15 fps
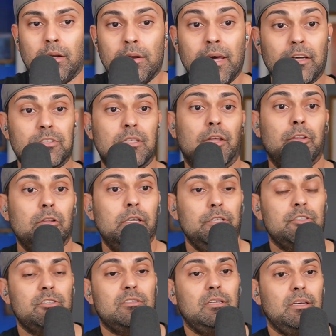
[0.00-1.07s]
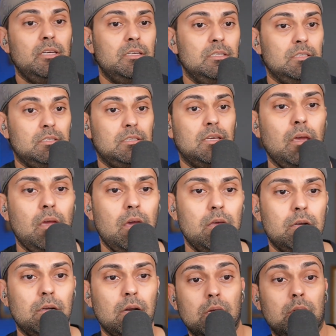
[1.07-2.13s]
Next on the list is
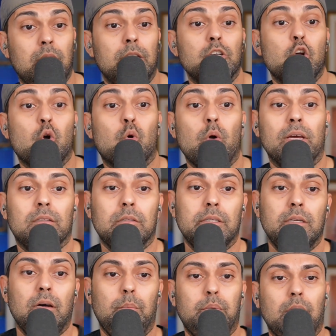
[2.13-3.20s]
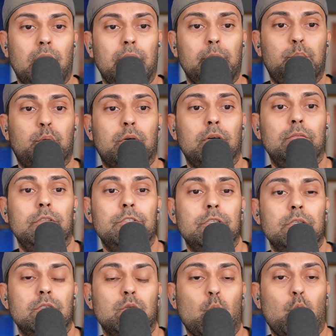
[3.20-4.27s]
incorrectly applied
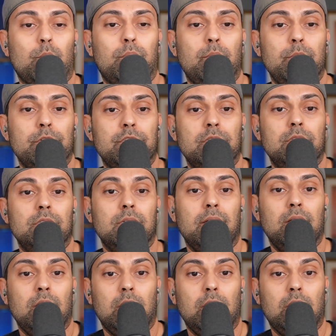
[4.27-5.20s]
privileges or permissions and